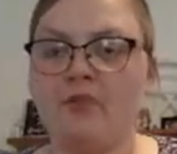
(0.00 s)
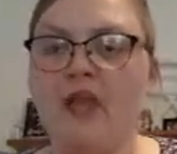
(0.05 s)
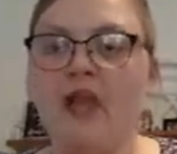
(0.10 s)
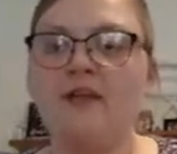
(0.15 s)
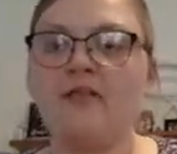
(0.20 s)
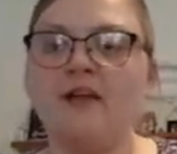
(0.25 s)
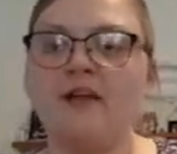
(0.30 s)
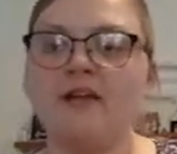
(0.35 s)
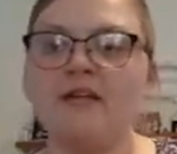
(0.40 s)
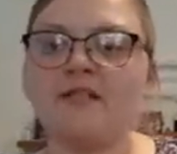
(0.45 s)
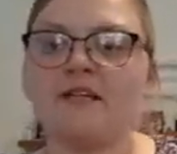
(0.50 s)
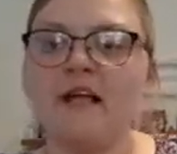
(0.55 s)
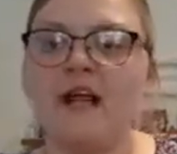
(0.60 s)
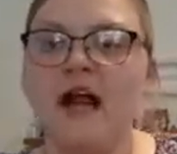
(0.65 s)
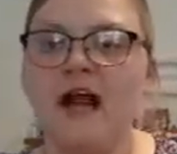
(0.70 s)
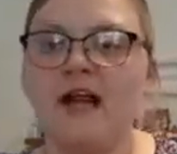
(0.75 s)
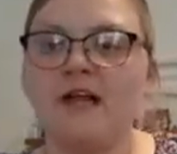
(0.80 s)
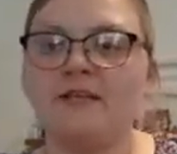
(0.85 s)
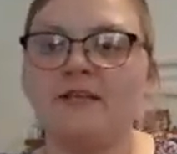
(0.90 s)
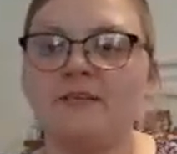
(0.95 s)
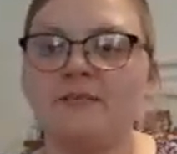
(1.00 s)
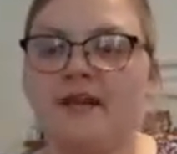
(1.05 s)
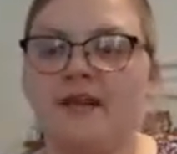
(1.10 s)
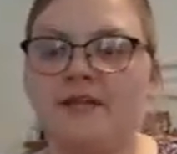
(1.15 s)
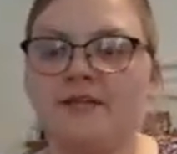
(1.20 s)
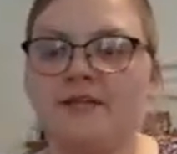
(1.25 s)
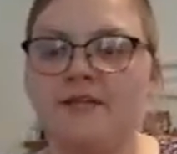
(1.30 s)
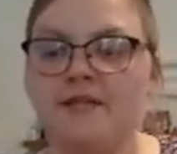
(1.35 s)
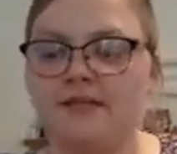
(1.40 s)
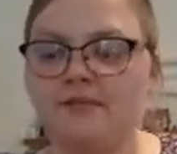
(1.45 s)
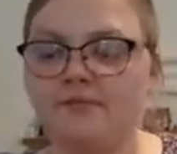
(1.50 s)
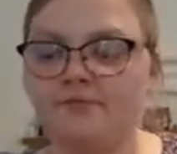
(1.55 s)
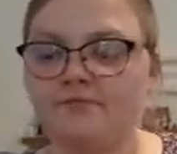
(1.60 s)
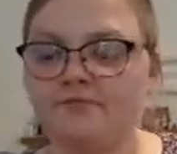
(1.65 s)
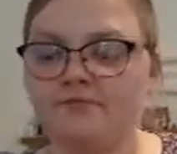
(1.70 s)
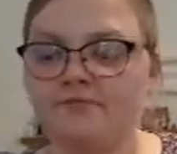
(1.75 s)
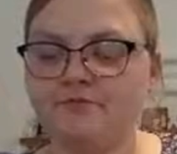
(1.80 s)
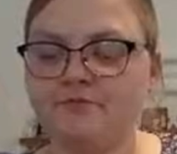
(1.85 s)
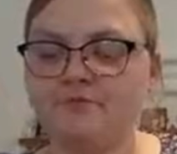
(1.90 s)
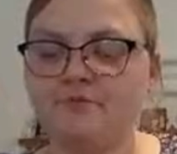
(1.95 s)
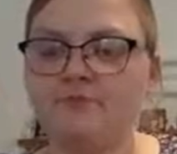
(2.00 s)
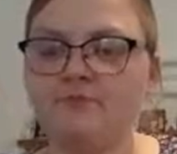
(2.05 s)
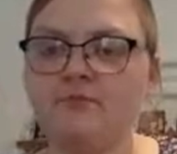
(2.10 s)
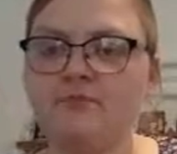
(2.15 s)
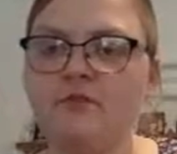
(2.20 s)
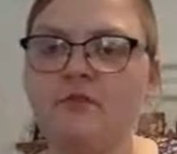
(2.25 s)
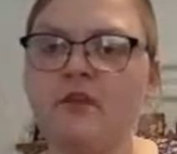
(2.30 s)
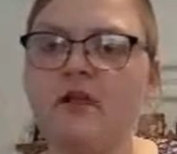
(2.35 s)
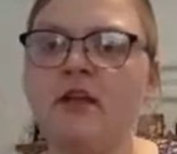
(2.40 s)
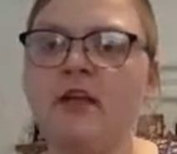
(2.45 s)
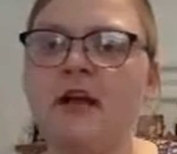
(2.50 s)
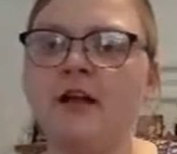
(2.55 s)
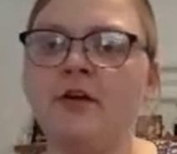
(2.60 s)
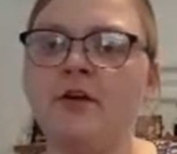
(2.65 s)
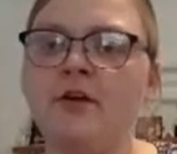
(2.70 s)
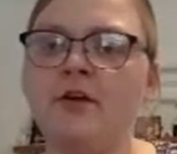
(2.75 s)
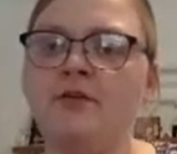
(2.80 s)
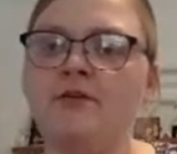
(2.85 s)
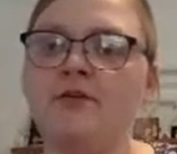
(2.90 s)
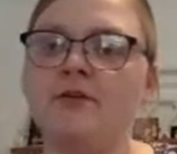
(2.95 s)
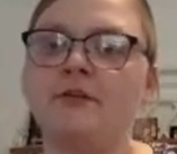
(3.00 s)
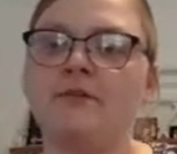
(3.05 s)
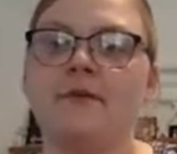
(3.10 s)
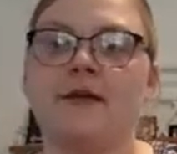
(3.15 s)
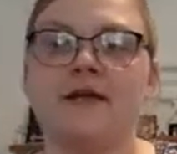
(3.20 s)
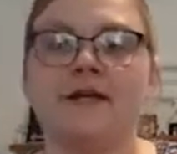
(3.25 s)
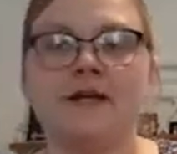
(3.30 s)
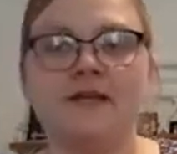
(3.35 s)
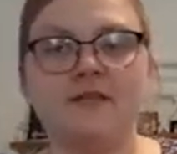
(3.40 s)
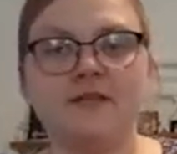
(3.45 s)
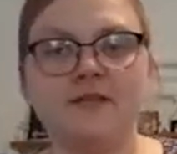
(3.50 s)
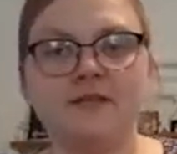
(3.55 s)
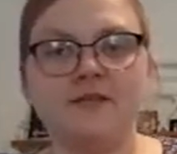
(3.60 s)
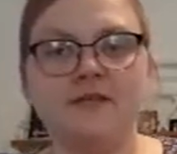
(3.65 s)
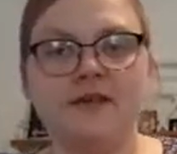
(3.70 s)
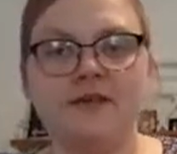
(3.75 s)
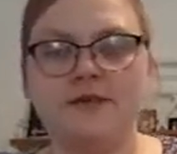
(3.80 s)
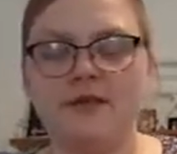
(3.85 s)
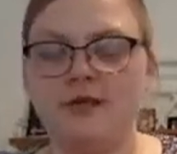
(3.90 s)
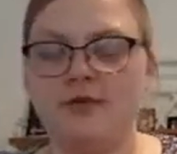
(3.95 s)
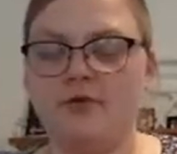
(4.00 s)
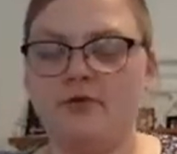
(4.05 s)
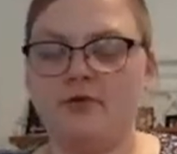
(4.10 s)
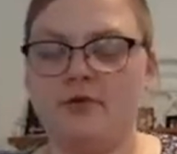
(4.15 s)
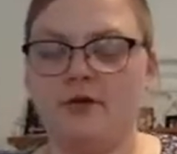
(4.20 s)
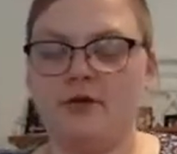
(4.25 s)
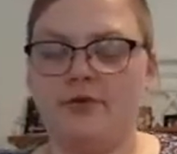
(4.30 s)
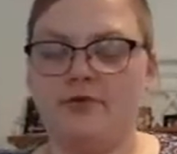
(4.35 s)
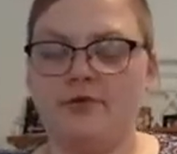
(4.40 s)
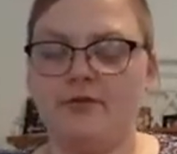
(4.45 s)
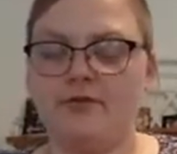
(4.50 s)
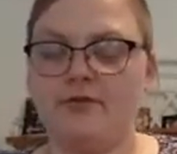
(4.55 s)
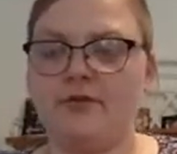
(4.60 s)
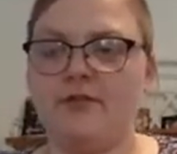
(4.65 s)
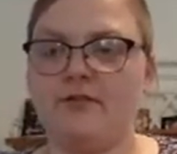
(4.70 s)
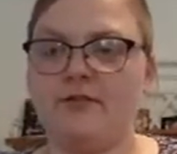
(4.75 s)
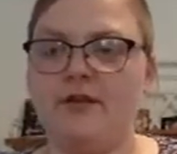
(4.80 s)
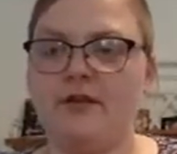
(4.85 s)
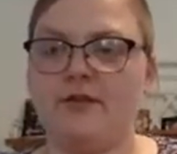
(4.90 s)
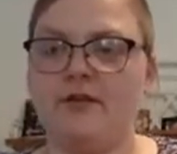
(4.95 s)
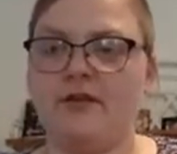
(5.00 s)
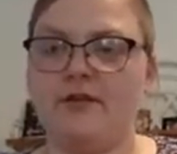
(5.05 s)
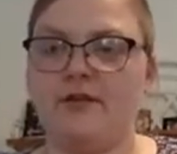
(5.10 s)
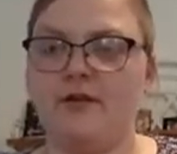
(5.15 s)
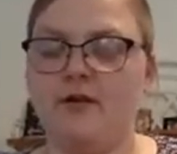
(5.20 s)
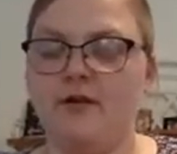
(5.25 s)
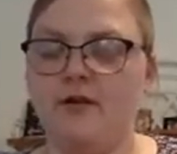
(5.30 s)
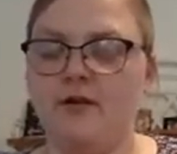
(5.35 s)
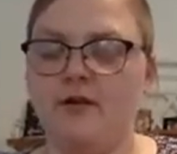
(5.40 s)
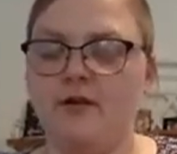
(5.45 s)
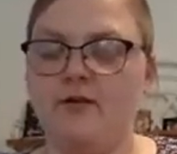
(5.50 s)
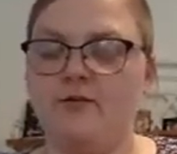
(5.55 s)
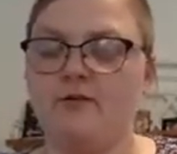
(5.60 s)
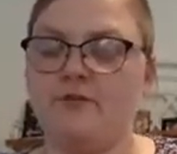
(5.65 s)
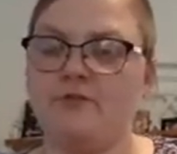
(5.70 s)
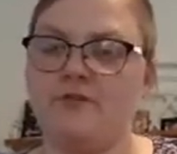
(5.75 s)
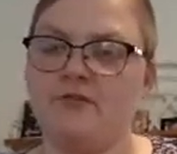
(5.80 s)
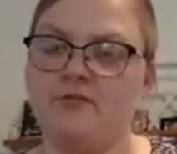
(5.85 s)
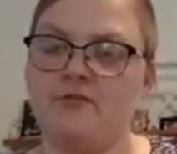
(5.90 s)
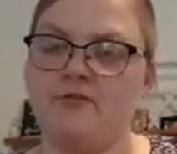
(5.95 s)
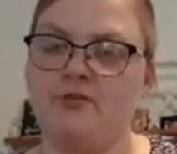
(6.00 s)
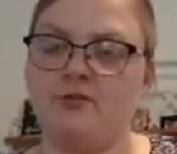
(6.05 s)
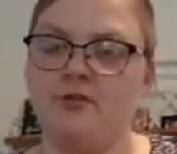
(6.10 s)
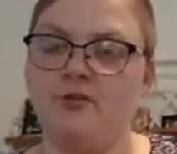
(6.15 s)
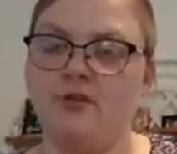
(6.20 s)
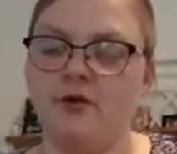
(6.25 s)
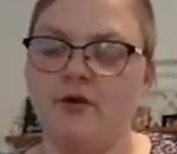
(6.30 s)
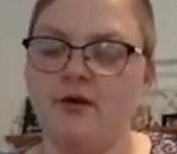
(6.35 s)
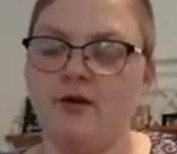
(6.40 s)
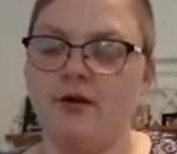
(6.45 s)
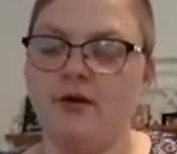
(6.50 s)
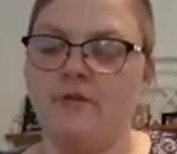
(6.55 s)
I think I said hi to Samantha, and I don't know if it was my cousin Samantha or if it was Samantha from school.